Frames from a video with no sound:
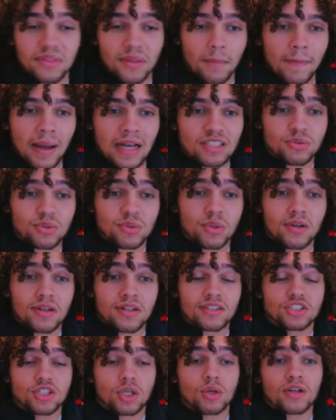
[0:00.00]
the match. We're going
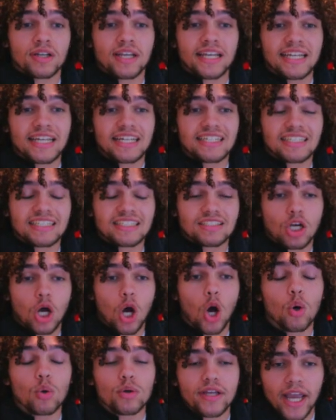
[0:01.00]
on Shuttle King in his
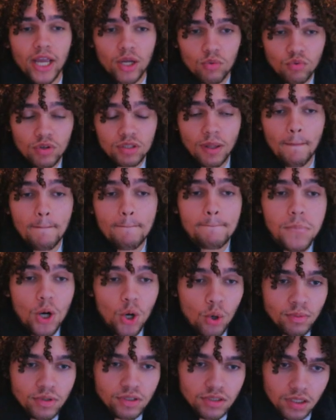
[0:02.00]
OK Rilla
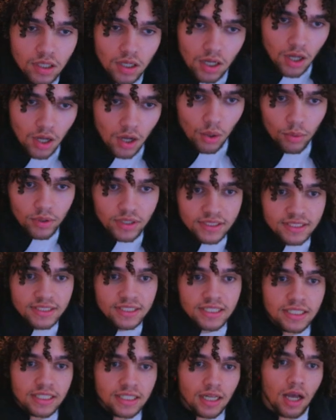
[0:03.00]
Boomers. We
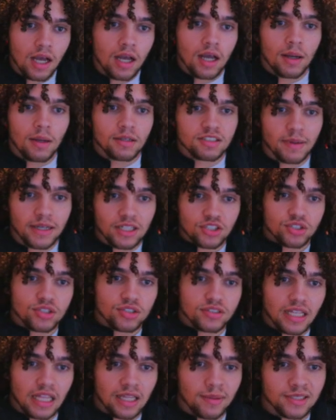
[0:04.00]
see Spectre,
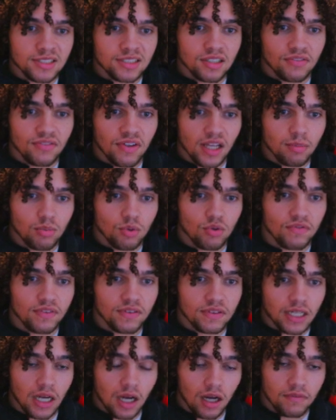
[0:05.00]
Salamence, Clefable,
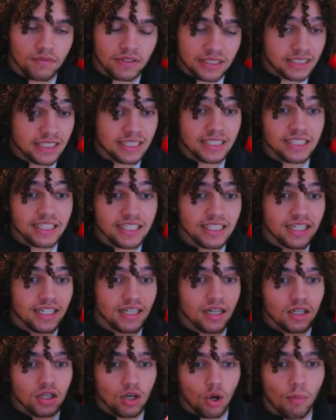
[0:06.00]
Victini,
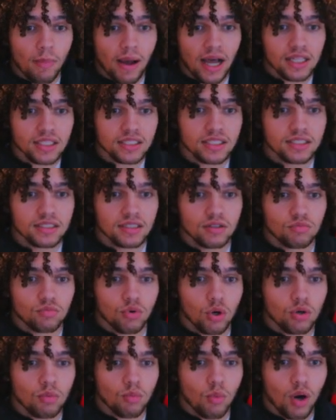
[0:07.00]
Cobalion,
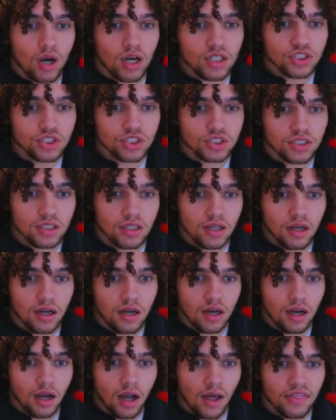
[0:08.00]
Rotom Wash.
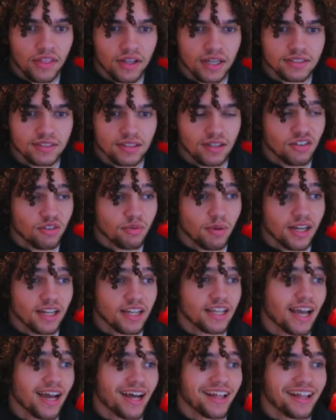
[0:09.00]
I think I said everybody.
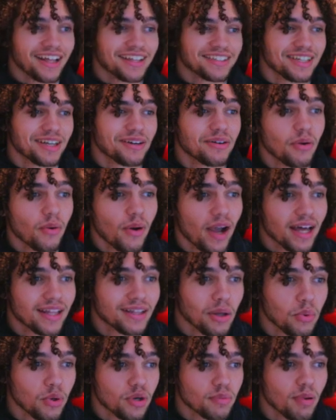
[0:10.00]
Yeah, I don't know why I had
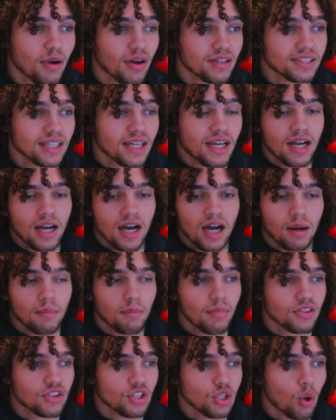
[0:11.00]
that weird pause.
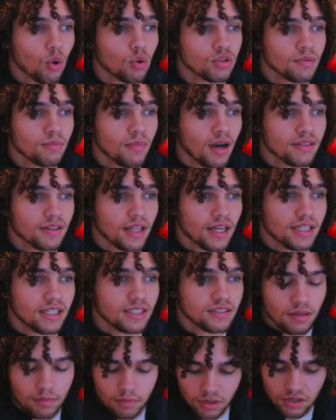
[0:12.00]
But the only mon that
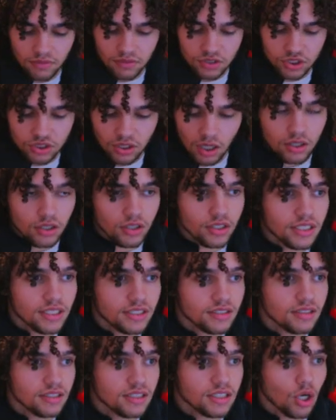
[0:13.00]
is a bit of a shocker
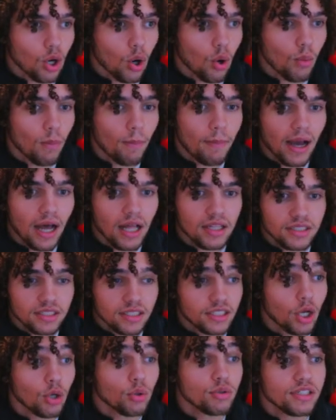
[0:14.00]
is the Cobalion.
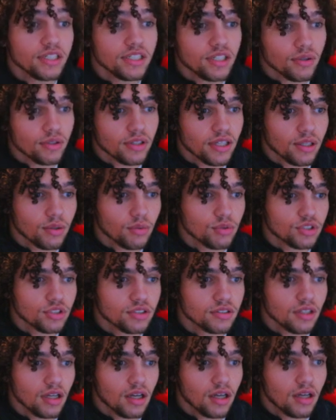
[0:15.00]
No Nidoking, which
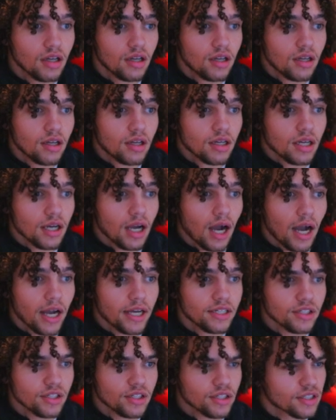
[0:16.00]
is
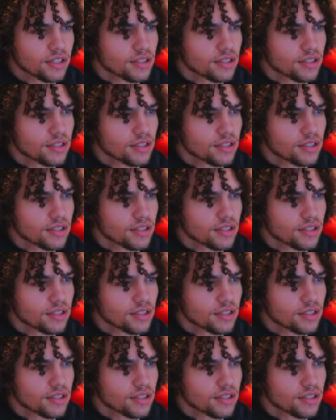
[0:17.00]
kind of